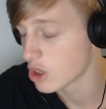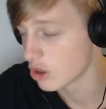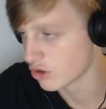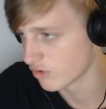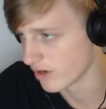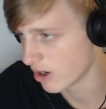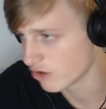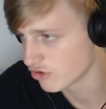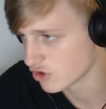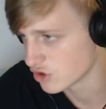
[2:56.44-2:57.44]

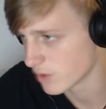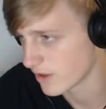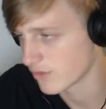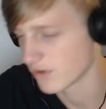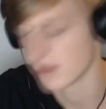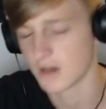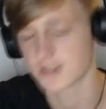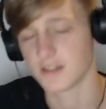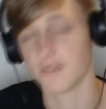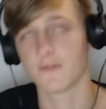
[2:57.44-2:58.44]
323 likes.
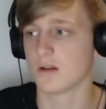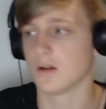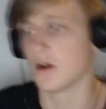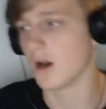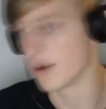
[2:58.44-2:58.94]
I